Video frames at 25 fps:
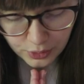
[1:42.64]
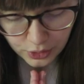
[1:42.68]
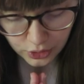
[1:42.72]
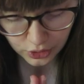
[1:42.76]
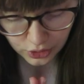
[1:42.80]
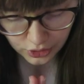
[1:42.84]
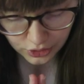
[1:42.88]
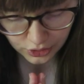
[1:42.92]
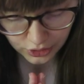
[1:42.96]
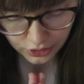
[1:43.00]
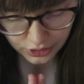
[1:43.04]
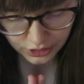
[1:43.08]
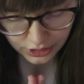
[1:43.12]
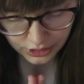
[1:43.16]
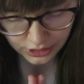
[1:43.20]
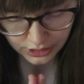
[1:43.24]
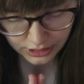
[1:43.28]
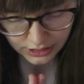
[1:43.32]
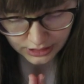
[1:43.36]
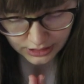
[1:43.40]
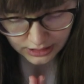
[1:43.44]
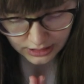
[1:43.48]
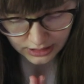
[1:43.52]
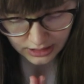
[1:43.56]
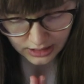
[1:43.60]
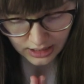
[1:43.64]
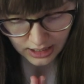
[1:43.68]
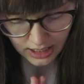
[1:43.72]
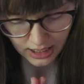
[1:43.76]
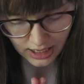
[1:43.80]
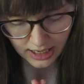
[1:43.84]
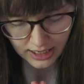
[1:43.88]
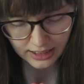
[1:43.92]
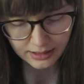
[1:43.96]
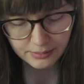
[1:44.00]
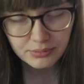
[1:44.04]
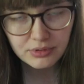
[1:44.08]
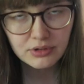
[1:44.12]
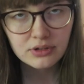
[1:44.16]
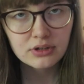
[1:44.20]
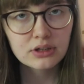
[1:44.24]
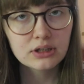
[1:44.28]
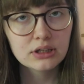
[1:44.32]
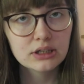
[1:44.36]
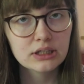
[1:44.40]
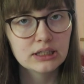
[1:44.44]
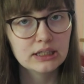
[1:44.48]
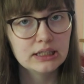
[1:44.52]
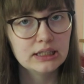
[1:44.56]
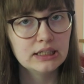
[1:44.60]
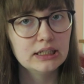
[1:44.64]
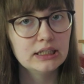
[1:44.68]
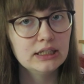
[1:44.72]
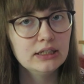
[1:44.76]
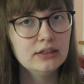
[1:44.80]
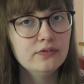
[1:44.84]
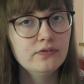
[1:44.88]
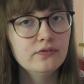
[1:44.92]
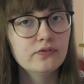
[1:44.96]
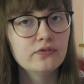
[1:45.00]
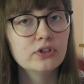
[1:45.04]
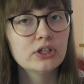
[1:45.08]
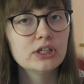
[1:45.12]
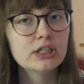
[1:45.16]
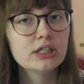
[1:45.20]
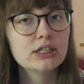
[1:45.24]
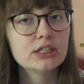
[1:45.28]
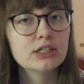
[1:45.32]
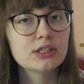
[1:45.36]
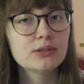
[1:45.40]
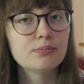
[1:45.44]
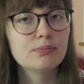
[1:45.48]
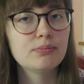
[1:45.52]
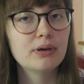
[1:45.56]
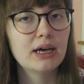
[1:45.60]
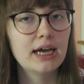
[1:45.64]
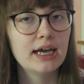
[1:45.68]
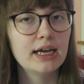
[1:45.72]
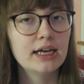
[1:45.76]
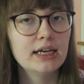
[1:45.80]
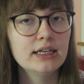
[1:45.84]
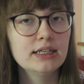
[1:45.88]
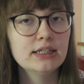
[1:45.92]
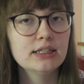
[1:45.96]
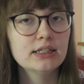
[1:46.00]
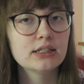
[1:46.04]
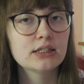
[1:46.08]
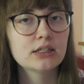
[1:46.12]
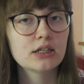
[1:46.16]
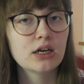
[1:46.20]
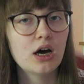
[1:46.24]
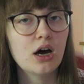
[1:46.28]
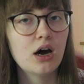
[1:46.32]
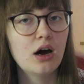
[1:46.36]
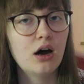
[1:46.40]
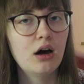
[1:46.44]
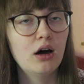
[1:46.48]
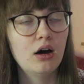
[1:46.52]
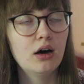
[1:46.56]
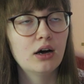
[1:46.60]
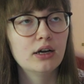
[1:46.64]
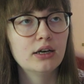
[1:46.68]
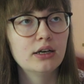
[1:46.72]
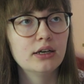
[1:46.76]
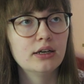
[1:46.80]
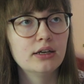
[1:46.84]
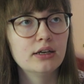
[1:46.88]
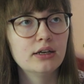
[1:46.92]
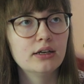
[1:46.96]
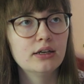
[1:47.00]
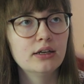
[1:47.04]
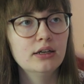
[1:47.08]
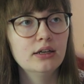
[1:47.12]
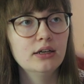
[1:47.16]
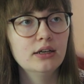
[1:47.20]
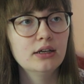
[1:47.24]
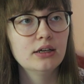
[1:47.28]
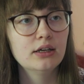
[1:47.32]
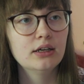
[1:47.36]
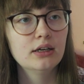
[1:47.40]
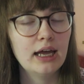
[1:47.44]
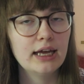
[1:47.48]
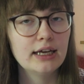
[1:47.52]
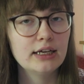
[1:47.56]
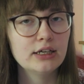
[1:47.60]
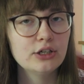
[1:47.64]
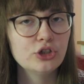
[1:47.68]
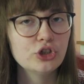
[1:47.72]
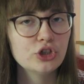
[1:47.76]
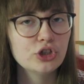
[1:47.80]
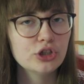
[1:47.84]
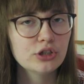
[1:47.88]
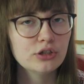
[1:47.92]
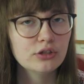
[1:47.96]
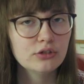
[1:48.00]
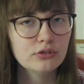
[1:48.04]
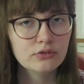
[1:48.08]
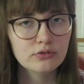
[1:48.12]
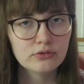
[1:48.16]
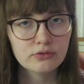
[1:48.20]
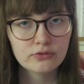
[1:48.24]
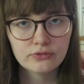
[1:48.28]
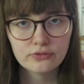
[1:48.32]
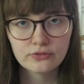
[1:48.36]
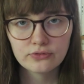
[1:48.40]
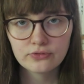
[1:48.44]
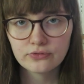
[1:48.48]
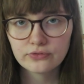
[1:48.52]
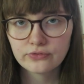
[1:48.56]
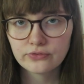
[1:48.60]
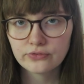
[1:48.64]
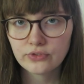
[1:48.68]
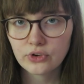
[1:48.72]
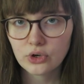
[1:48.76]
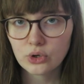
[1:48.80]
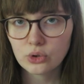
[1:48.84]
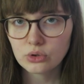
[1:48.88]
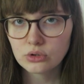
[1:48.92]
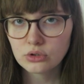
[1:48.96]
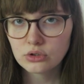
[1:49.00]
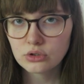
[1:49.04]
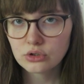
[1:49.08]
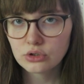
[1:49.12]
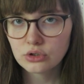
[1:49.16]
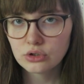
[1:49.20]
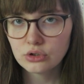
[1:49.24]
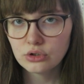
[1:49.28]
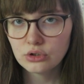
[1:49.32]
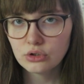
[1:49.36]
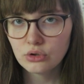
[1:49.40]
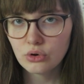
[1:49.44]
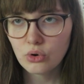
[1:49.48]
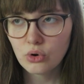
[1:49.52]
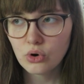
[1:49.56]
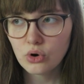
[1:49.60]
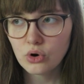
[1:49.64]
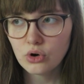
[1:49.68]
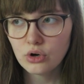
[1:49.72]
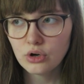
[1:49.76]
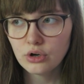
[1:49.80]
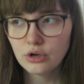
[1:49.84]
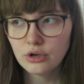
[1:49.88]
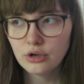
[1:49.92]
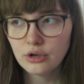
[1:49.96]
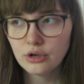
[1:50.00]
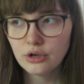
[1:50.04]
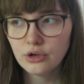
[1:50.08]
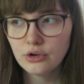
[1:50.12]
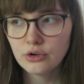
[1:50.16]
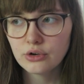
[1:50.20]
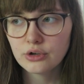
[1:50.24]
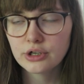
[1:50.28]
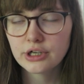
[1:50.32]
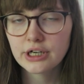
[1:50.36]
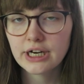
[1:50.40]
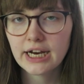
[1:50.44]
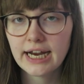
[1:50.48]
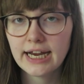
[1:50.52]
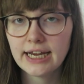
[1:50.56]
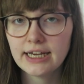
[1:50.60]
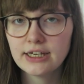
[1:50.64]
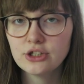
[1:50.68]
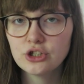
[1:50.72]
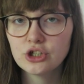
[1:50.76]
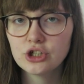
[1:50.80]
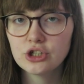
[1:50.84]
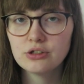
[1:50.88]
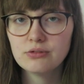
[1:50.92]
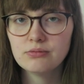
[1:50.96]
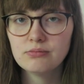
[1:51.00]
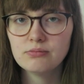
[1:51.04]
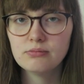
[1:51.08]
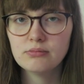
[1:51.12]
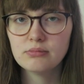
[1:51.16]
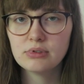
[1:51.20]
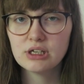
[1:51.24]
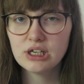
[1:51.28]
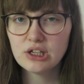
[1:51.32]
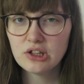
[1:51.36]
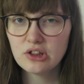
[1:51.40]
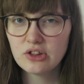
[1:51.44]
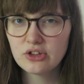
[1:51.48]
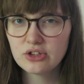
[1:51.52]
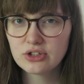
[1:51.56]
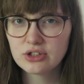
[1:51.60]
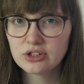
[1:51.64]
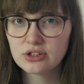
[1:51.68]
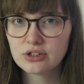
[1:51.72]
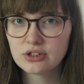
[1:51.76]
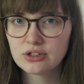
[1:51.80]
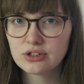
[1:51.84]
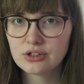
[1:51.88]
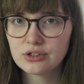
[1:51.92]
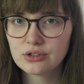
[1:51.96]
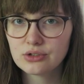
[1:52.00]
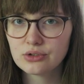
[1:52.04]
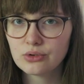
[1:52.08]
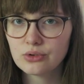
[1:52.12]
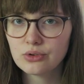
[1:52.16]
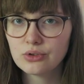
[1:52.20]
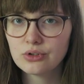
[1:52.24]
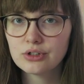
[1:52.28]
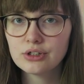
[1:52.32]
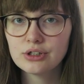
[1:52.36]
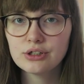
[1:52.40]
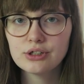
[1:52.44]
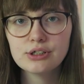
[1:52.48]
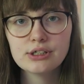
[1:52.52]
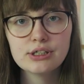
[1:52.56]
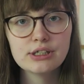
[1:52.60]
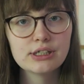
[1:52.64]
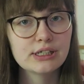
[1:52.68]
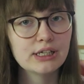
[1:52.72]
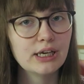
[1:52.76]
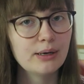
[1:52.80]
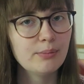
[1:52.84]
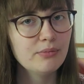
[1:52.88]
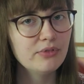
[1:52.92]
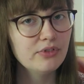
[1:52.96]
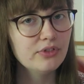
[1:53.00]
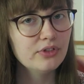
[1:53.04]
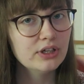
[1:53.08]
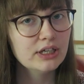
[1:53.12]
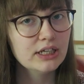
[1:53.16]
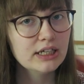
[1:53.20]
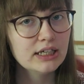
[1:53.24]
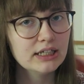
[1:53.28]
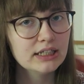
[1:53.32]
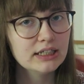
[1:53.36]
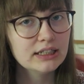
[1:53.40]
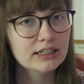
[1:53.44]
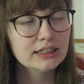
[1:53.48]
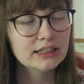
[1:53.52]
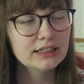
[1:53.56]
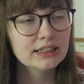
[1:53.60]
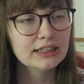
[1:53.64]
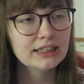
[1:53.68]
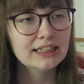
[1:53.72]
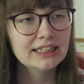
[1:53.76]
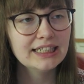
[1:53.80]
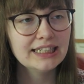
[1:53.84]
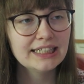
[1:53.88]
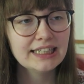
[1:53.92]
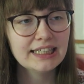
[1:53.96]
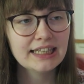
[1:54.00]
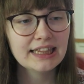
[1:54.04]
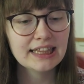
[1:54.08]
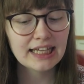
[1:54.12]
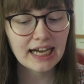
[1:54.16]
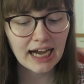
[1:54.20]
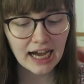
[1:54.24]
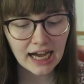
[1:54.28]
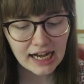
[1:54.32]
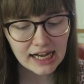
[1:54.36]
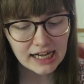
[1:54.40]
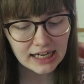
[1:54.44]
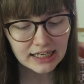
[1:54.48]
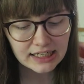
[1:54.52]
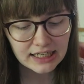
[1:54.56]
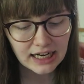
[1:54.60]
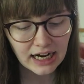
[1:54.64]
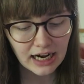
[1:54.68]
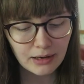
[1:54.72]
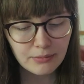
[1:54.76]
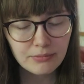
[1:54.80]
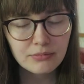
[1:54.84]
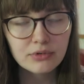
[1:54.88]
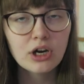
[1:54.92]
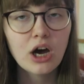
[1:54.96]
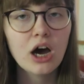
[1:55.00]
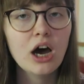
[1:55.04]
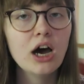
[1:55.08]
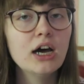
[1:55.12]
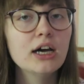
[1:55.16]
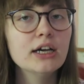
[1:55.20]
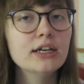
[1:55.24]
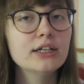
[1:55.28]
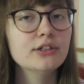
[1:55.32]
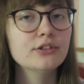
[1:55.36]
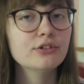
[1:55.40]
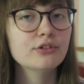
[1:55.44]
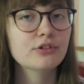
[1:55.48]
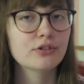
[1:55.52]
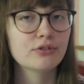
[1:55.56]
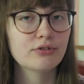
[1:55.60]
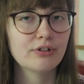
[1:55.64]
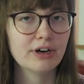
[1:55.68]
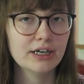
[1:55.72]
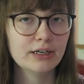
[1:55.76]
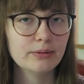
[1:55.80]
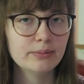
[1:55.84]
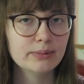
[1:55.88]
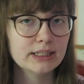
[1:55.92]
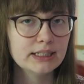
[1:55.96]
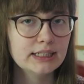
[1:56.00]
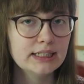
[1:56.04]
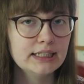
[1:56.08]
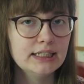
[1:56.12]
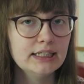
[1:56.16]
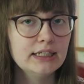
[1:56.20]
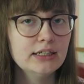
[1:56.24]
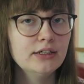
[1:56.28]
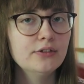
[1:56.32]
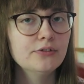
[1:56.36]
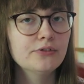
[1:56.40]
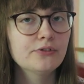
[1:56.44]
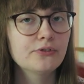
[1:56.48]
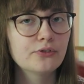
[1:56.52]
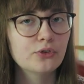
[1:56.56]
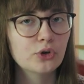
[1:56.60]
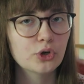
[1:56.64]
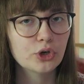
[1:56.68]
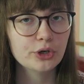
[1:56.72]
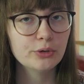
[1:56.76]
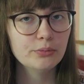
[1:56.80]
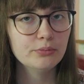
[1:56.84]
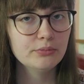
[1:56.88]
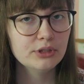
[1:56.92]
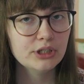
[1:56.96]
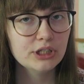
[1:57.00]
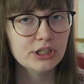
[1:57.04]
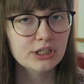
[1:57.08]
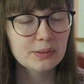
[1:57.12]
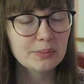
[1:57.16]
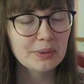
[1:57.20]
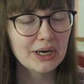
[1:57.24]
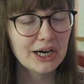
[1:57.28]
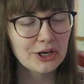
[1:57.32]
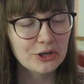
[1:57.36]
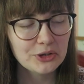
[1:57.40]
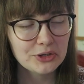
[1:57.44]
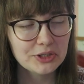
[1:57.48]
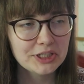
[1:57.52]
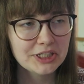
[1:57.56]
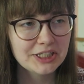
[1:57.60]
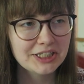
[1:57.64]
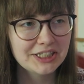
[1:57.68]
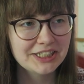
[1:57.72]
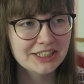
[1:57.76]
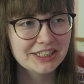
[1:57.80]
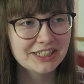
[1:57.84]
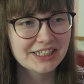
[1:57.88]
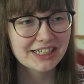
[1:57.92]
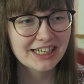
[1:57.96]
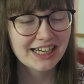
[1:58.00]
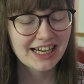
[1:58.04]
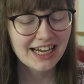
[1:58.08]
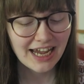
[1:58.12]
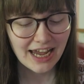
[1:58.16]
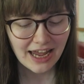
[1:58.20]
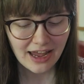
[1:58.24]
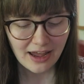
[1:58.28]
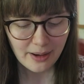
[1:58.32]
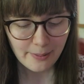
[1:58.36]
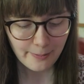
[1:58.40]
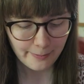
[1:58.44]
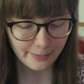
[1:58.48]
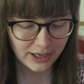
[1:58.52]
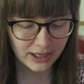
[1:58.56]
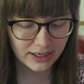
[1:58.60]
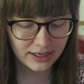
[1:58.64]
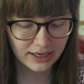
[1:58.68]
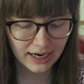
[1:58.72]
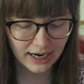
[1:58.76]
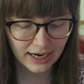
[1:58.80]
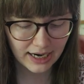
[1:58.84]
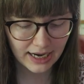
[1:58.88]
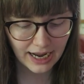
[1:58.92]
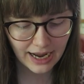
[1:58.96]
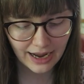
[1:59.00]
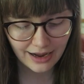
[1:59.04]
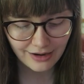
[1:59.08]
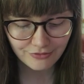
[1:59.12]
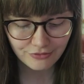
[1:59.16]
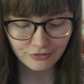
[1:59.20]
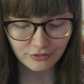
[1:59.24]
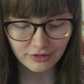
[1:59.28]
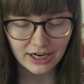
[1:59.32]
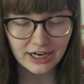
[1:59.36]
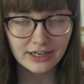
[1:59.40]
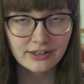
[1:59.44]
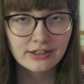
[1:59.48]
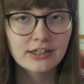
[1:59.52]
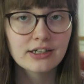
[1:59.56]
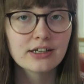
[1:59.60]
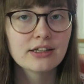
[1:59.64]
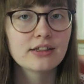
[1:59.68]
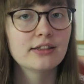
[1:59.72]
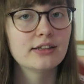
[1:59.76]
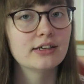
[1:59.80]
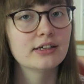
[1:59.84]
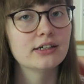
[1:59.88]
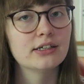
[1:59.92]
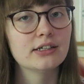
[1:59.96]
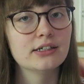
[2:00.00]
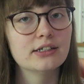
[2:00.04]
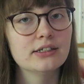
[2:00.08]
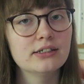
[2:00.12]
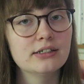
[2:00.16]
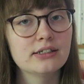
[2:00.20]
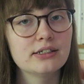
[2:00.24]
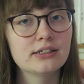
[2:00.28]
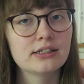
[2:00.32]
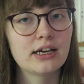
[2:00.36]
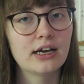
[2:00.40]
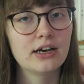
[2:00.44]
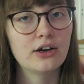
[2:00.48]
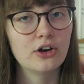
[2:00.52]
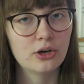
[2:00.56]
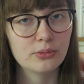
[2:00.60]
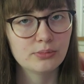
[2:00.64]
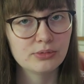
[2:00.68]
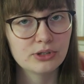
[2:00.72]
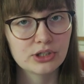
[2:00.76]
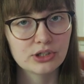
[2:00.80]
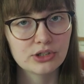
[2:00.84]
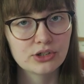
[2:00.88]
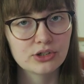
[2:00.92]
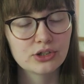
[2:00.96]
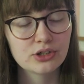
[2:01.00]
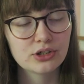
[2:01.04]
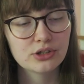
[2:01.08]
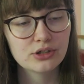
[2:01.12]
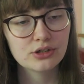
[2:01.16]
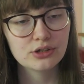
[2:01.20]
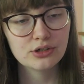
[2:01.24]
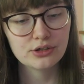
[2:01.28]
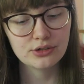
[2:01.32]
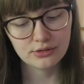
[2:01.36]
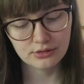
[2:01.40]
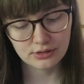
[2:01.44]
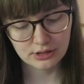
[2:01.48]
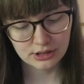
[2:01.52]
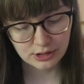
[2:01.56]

book, I believe, is based on Asian folklore or Asian myths or something like that. I'm not incredibly informed about it, but I have read the synopsis to